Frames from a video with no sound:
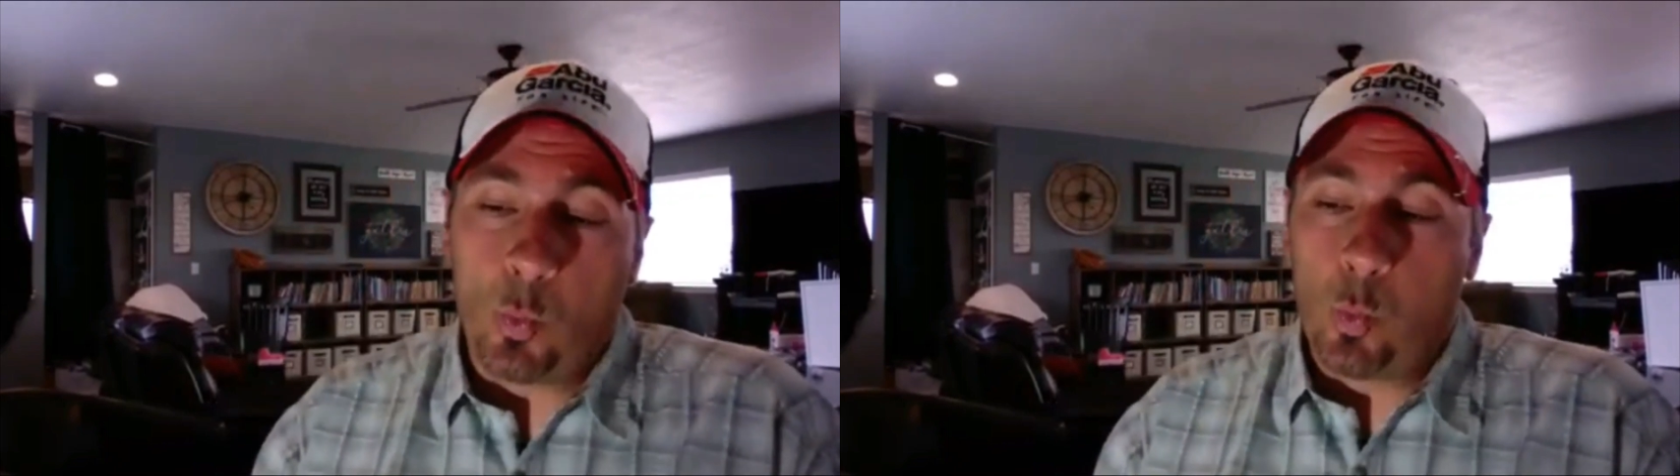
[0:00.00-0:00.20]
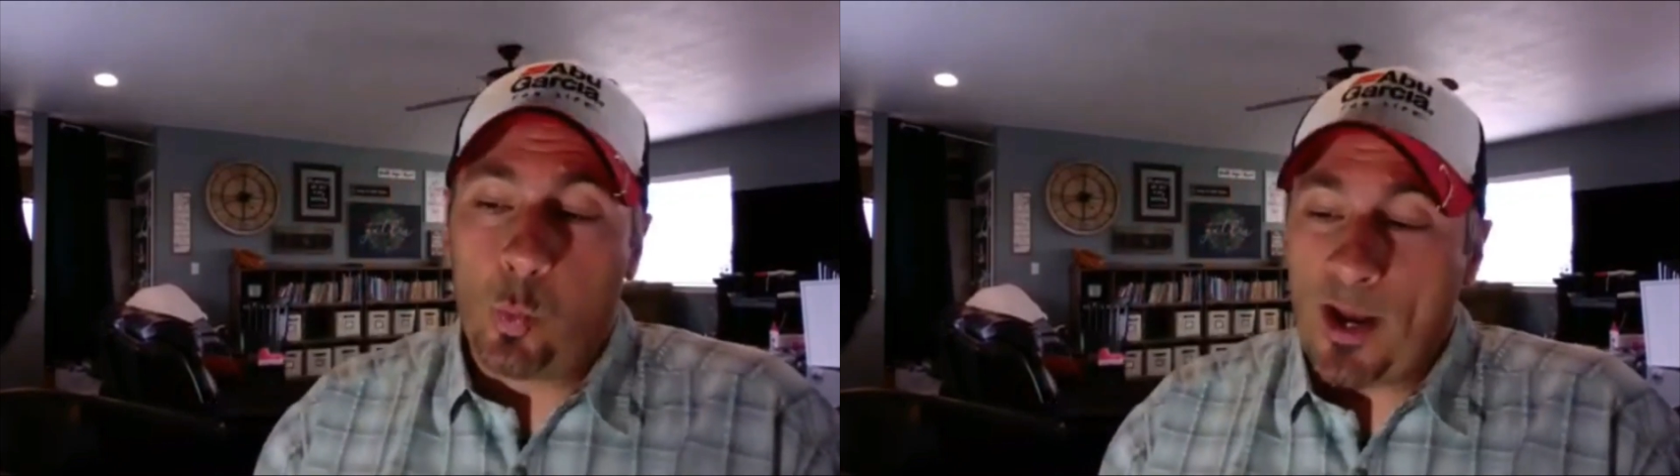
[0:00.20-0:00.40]

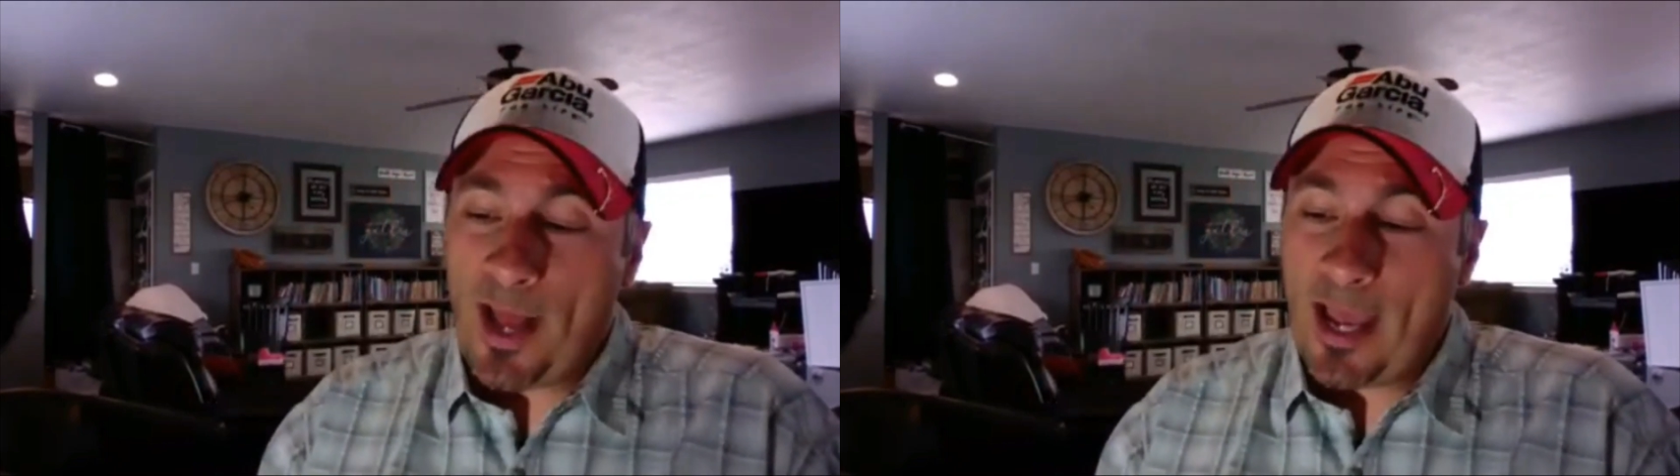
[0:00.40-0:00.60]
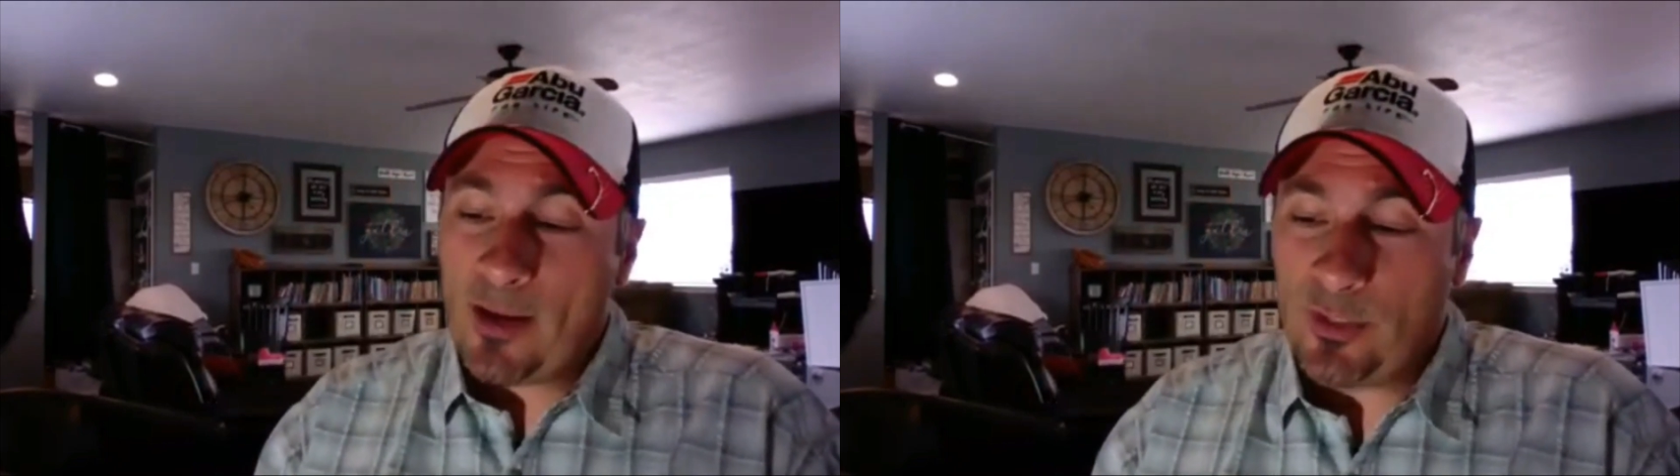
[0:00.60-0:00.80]
What
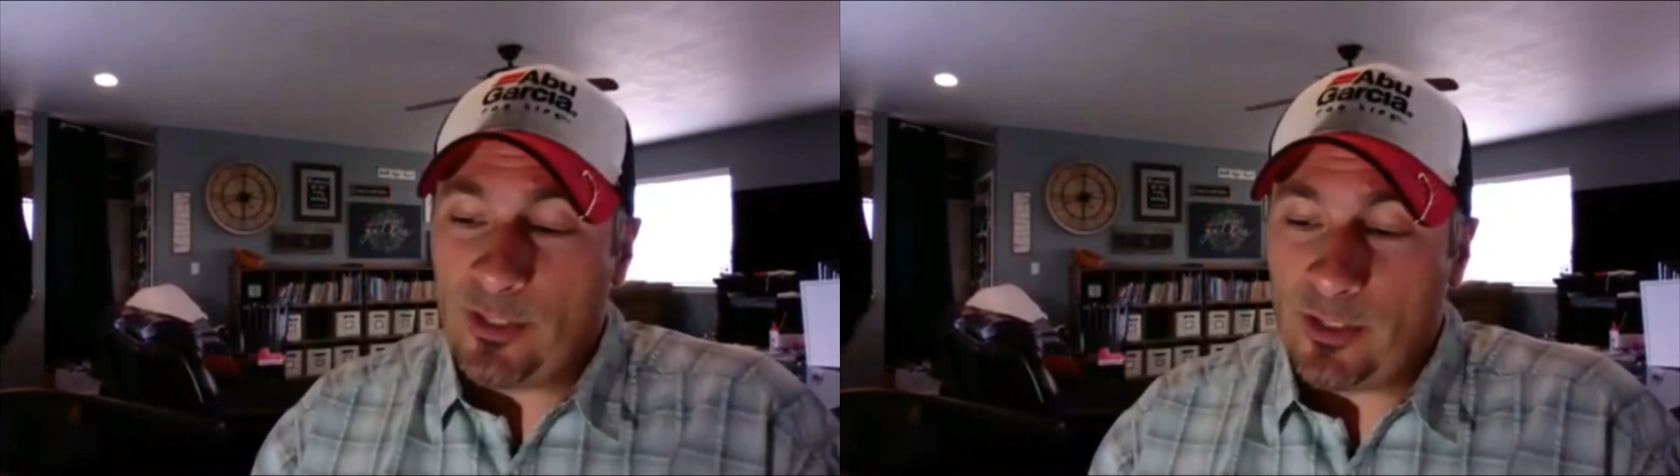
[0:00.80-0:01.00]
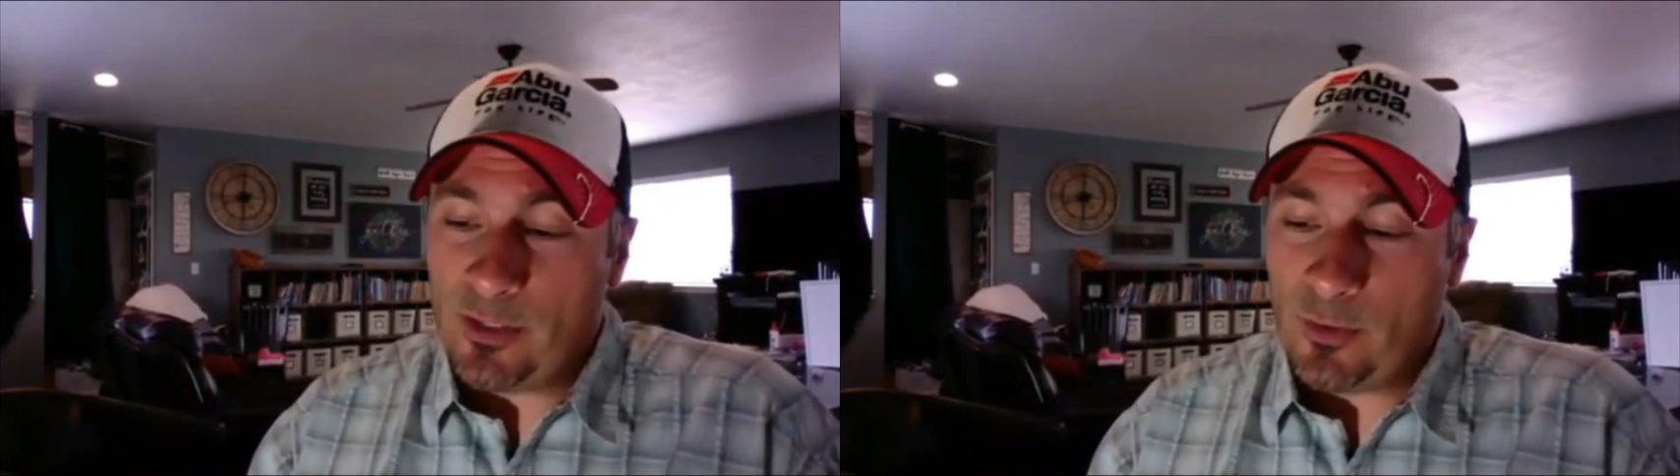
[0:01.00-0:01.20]
I
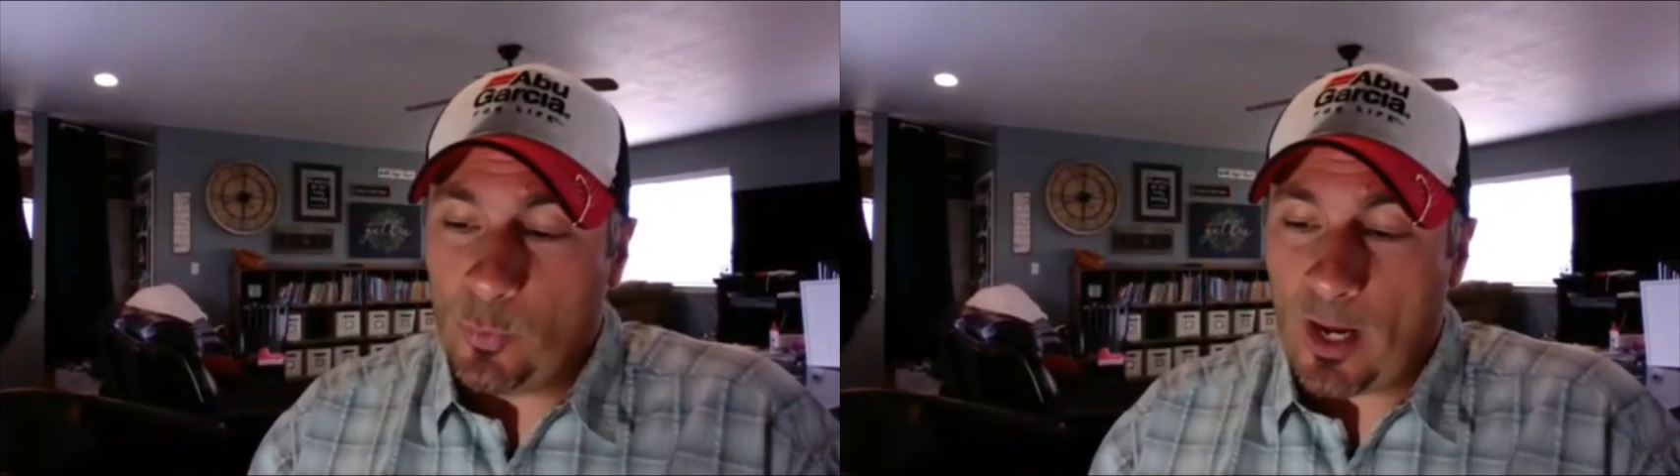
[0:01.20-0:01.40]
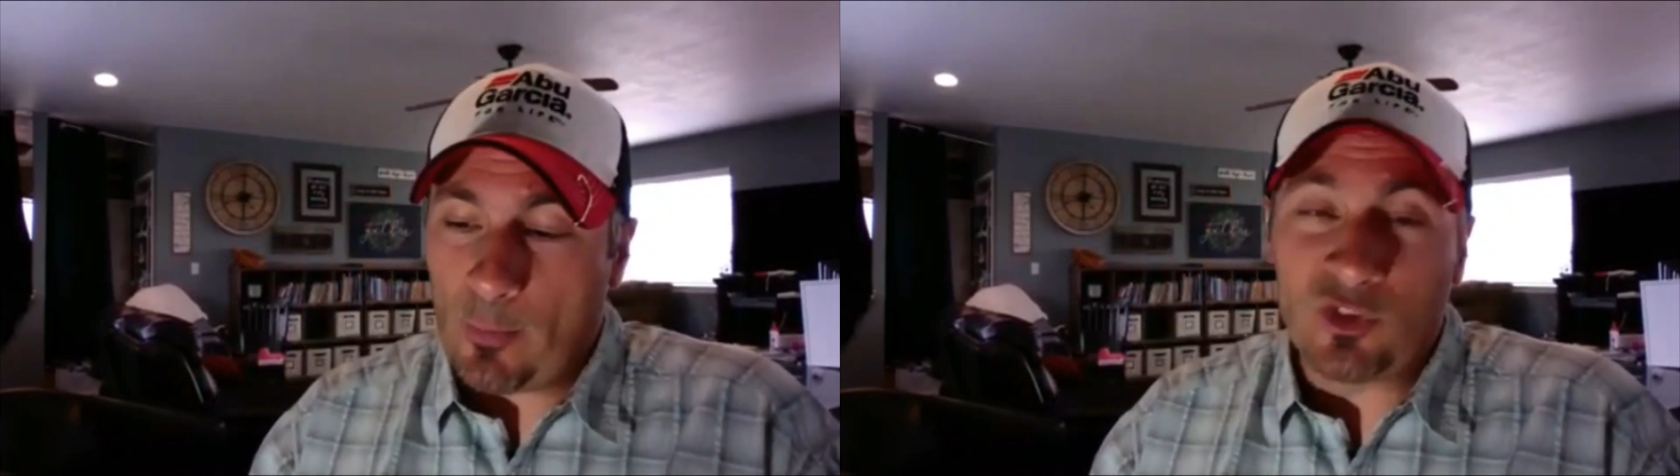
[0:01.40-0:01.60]

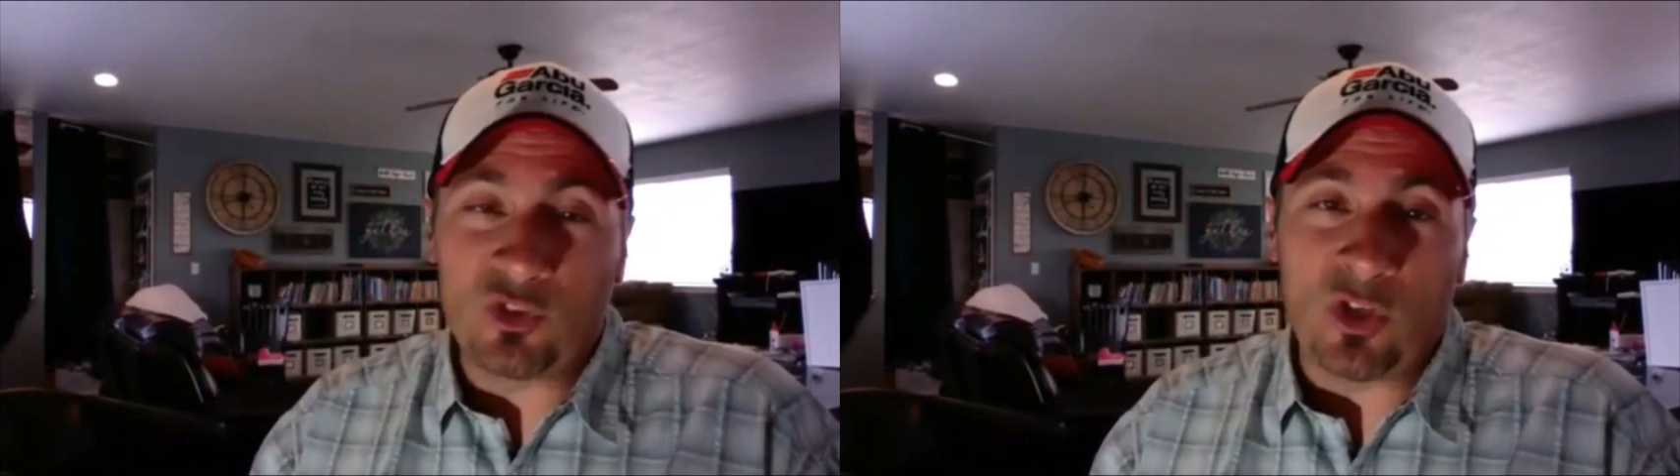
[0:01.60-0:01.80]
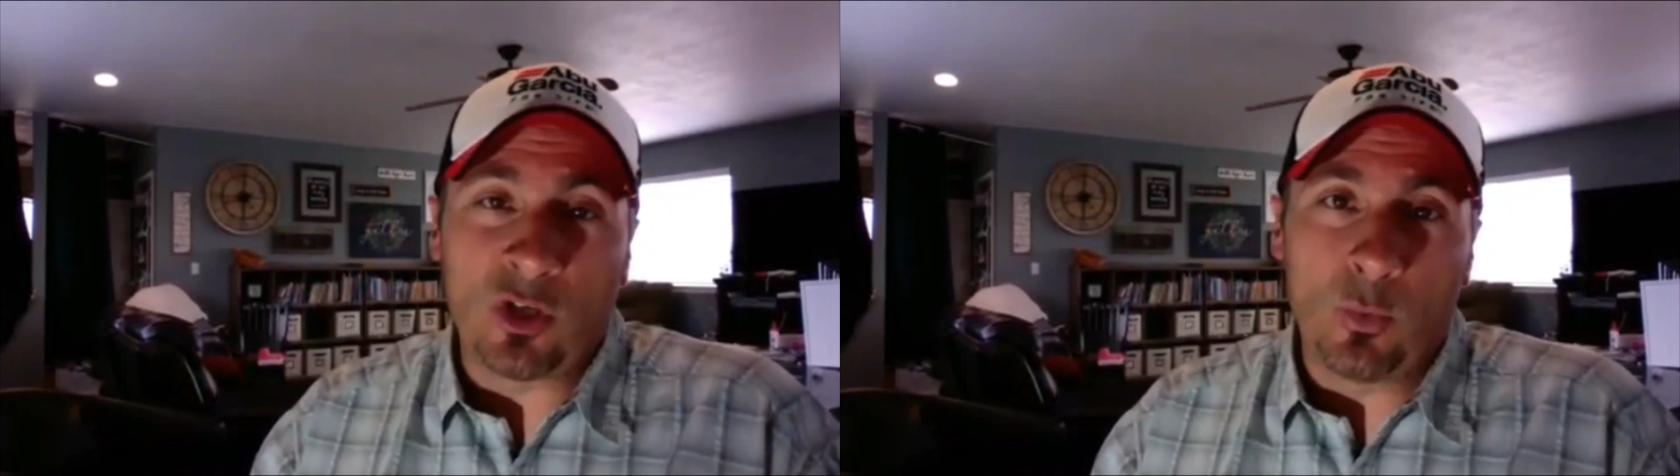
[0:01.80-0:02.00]
would
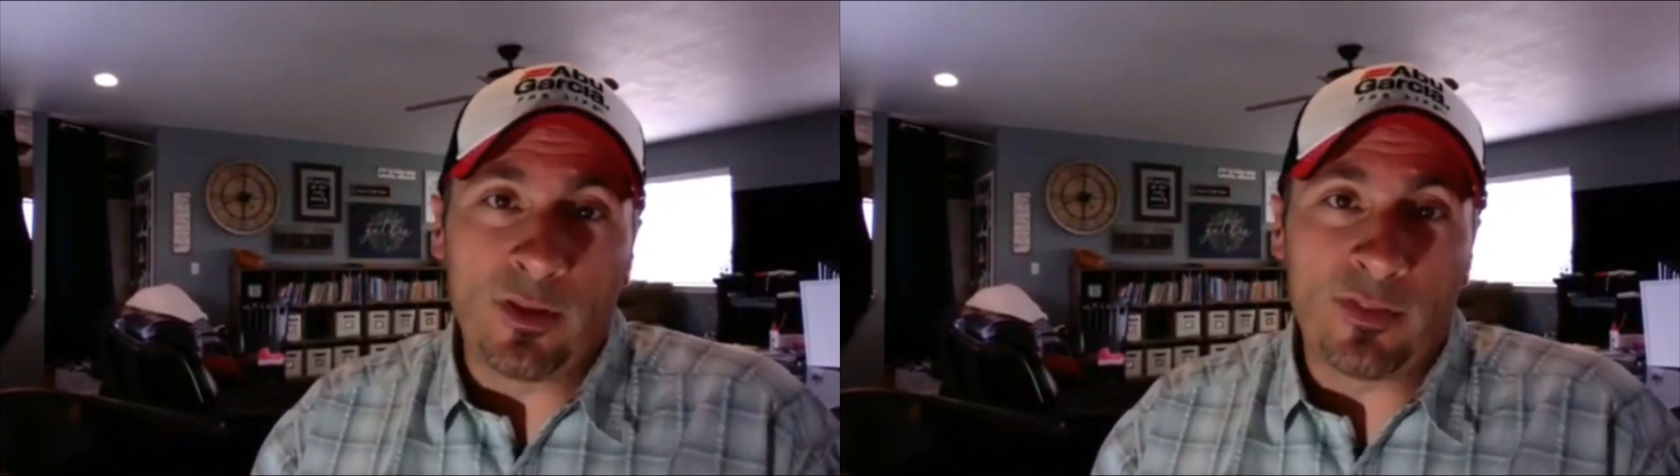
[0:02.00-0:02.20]
struggle with